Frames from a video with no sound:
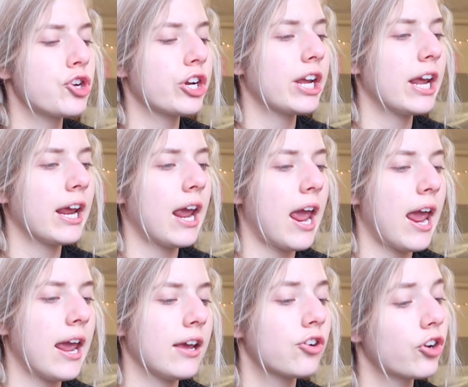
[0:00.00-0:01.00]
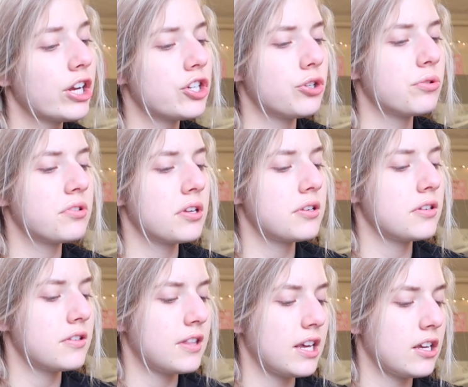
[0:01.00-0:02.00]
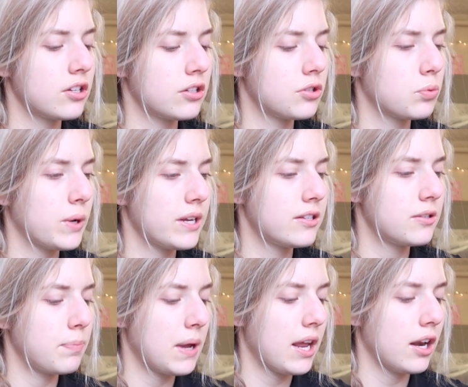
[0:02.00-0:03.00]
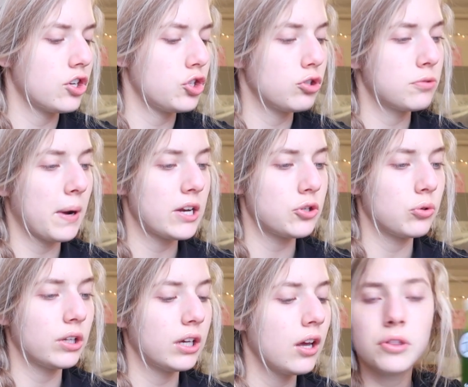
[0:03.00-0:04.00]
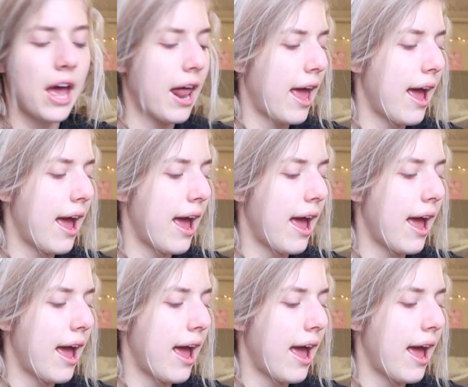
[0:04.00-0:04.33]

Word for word: drinking a green juice. This is the Sweet Spin JUS by Julie that